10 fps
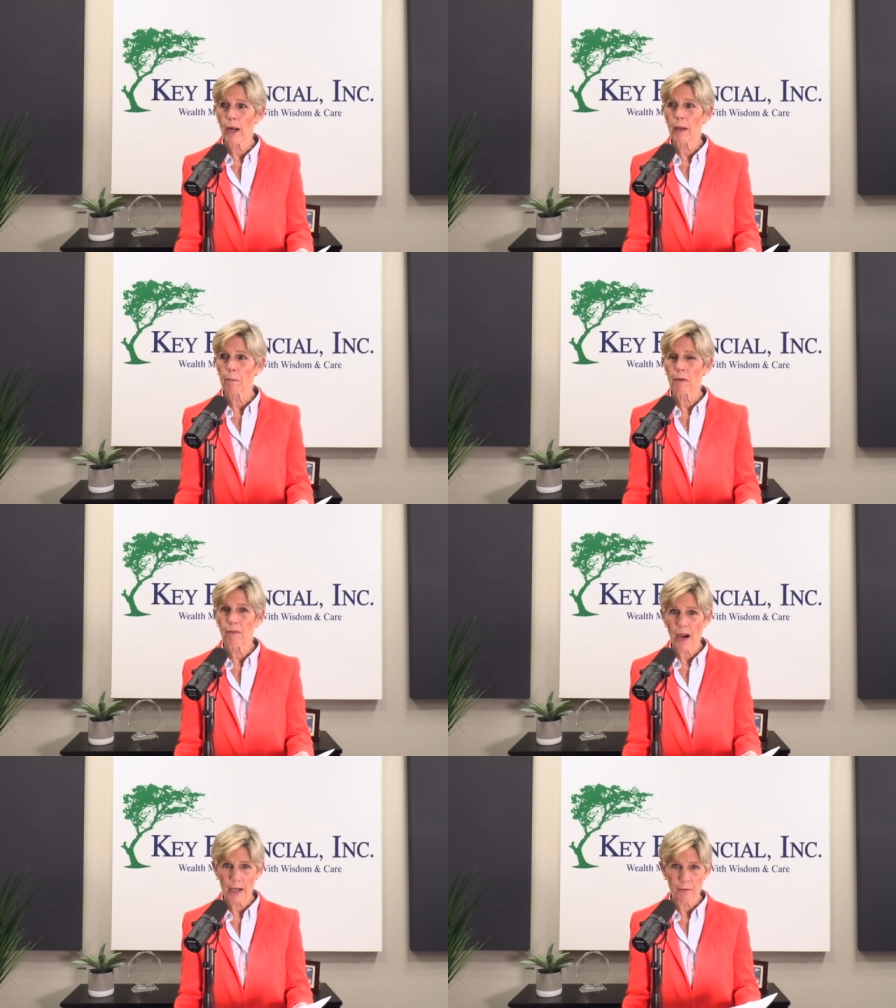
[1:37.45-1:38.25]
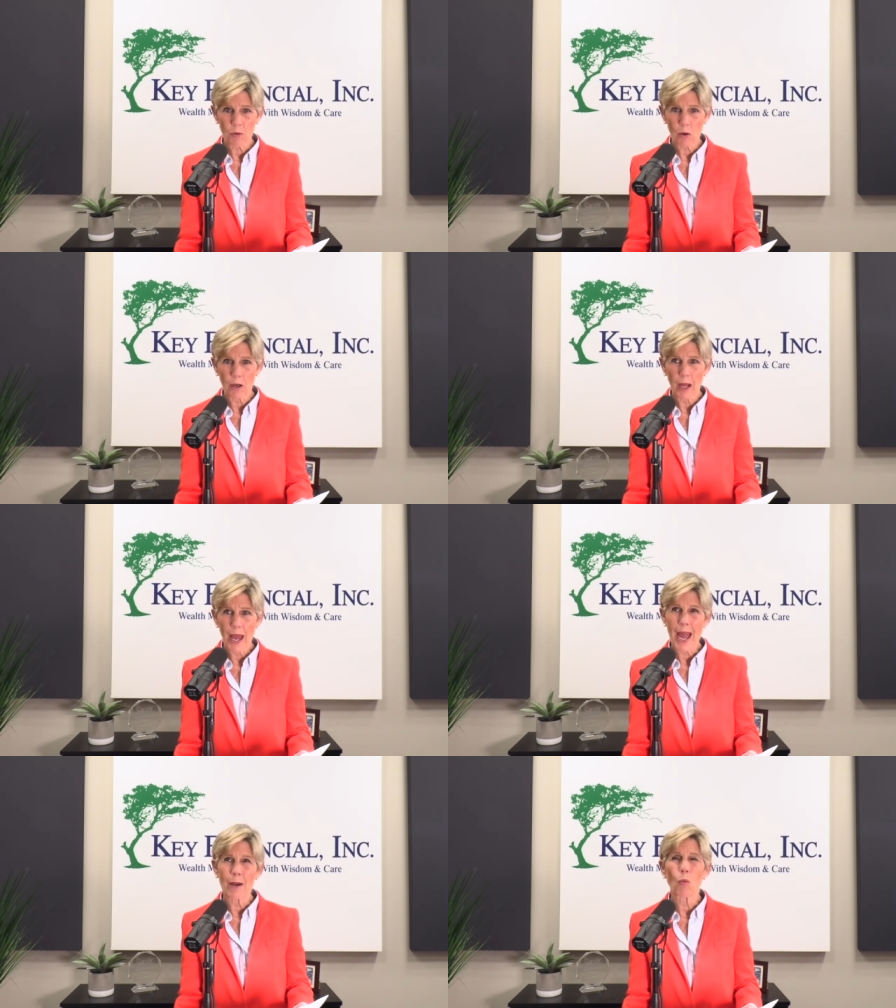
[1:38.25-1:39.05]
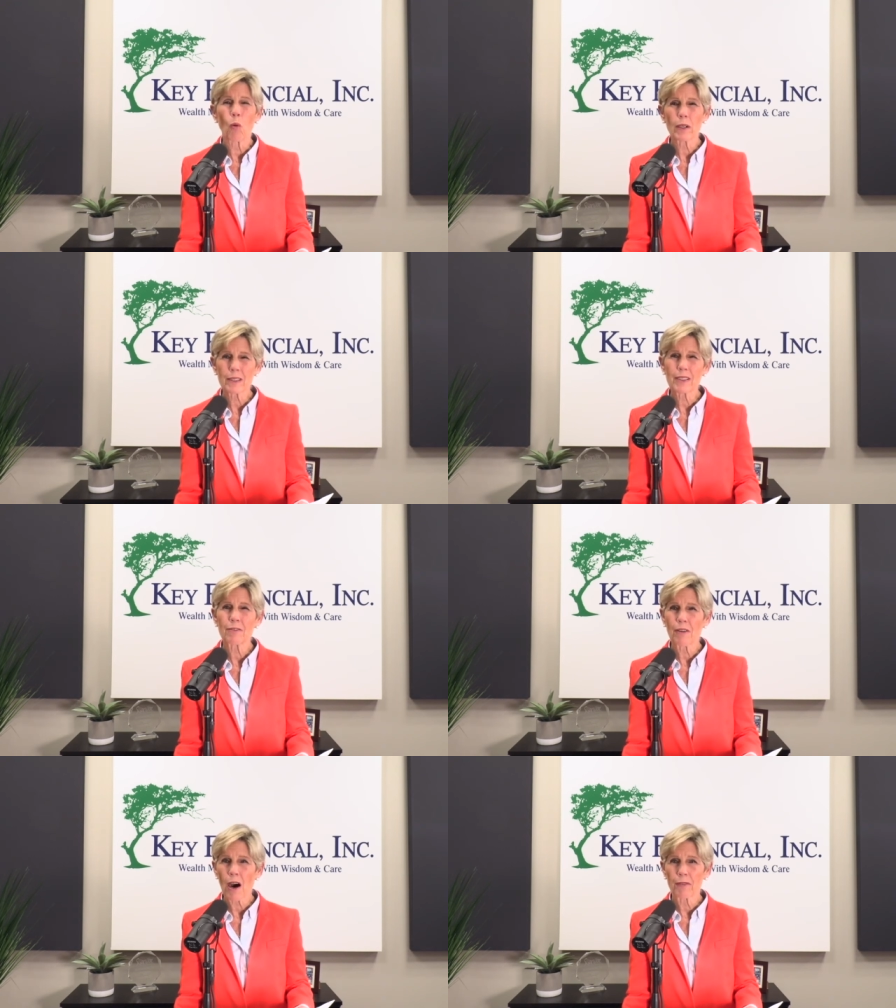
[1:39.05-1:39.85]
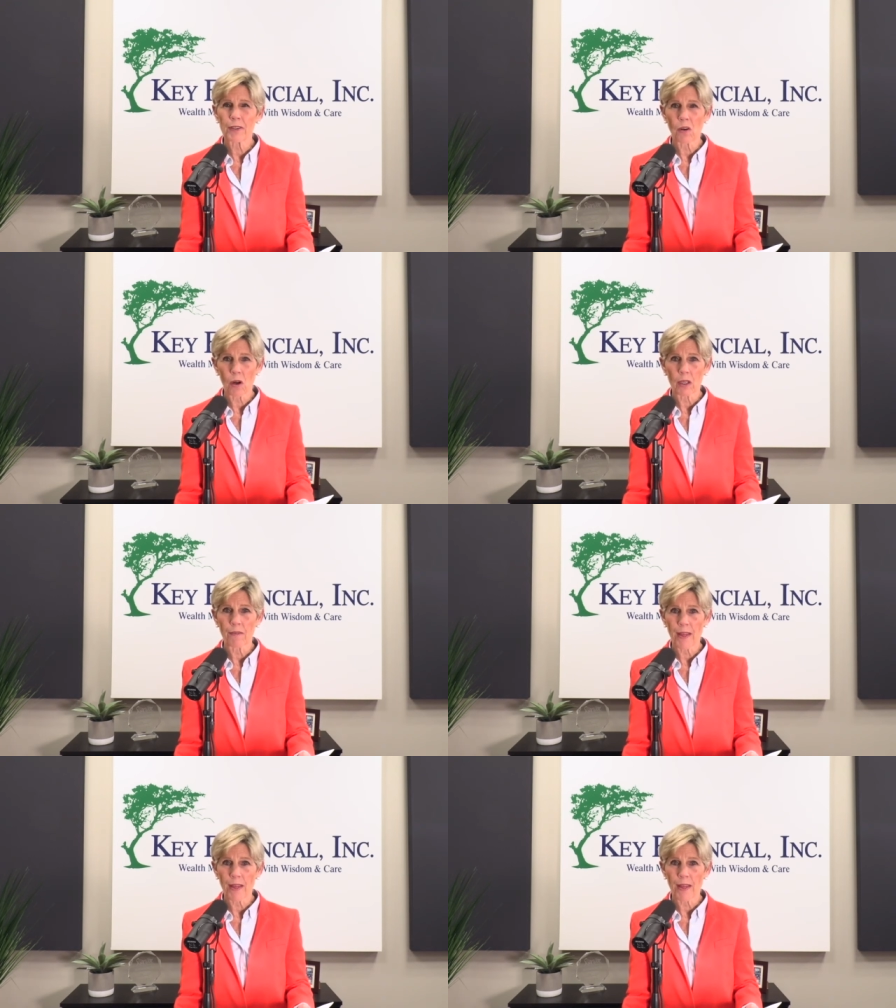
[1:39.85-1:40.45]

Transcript: and provide for? And what's involved in all of